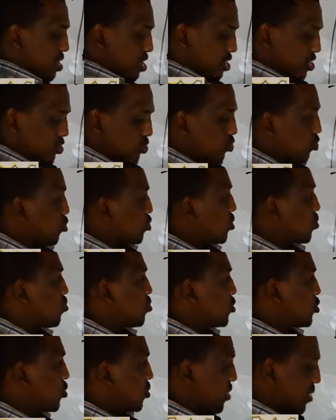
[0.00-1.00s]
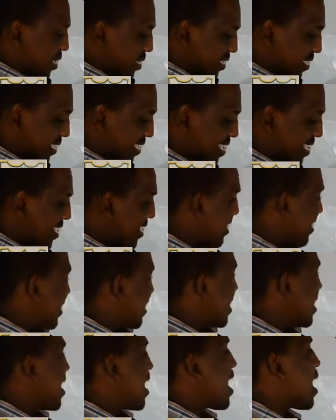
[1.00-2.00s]
So the question is asking,
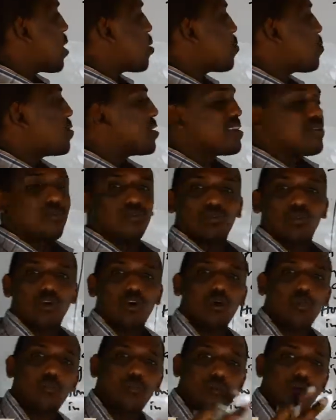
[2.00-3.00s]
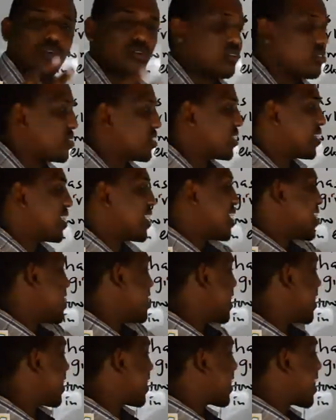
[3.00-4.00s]
how many more boys
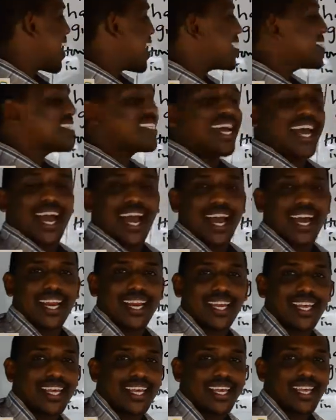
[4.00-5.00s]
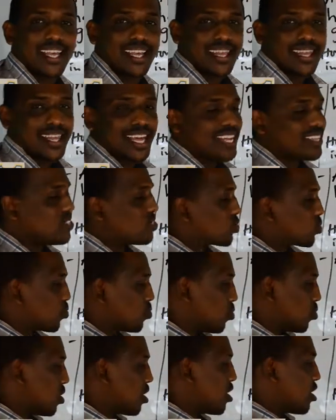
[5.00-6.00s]
than girls are in that school?
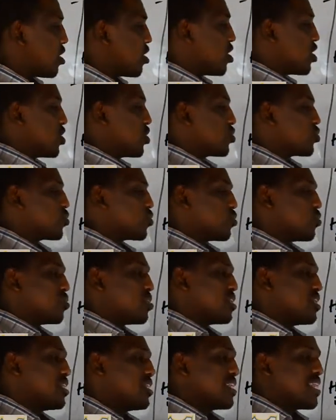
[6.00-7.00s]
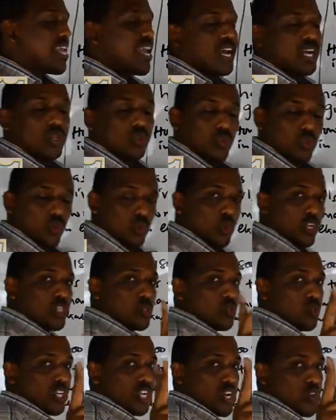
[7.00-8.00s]
So there are 2 ways
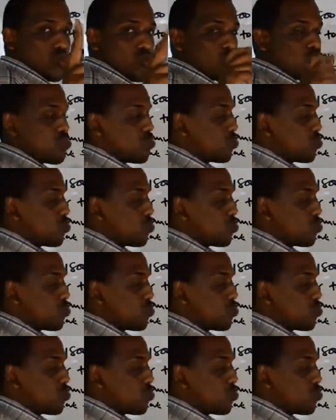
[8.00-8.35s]
we can do.